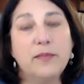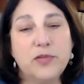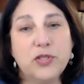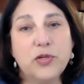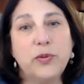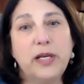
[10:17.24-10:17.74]

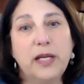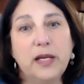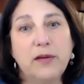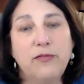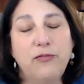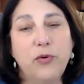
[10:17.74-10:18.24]

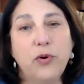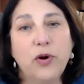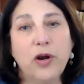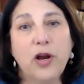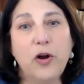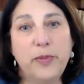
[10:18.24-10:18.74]
screening
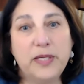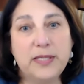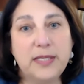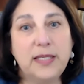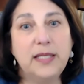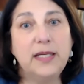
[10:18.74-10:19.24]
for
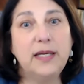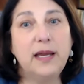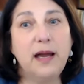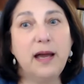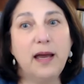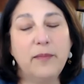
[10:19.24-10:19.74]

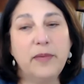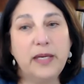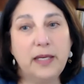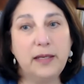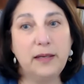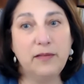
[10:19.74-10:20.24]
obesity
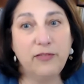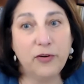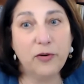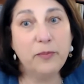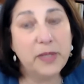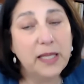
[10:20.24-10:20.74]

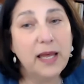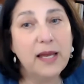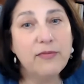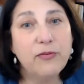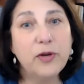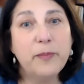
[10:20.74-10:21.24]
for
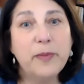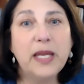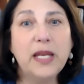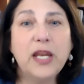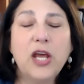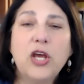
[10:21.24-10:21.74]
midlife
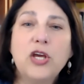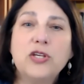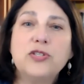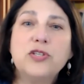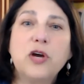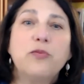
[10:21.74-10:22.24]
women,
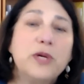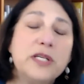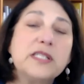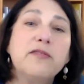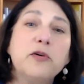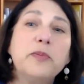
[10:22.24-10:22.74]
so
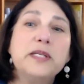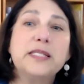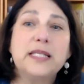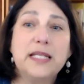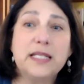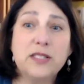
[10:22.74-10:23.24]
risk of
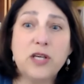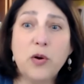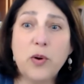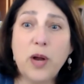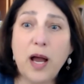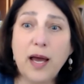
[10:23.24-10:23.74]
obesity.
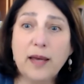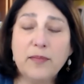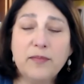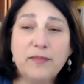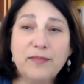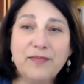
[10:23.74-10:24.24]
So,
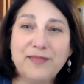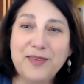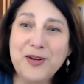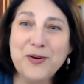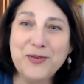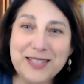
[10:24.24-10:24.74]

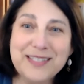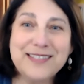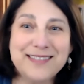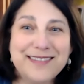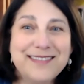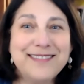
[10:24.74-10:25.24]
you know,
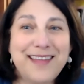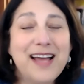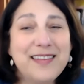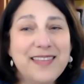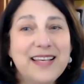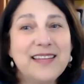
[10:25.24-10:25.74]

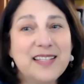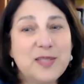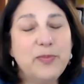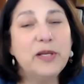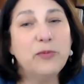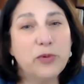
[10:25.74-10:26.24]
I think
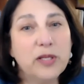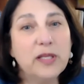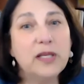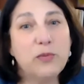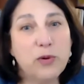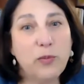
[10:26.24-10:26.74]
that's been
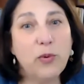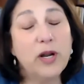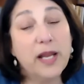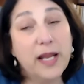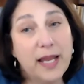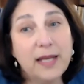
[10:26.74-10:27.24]
really
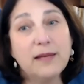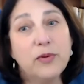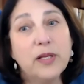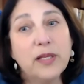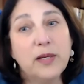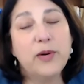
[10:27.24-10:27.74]
rewarding and
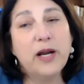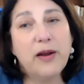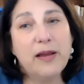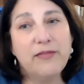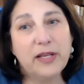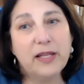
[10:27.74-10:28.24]
really where
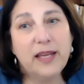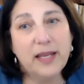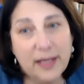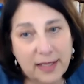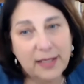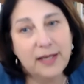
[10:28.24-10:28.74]
I feel
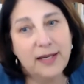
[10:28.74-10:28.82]
like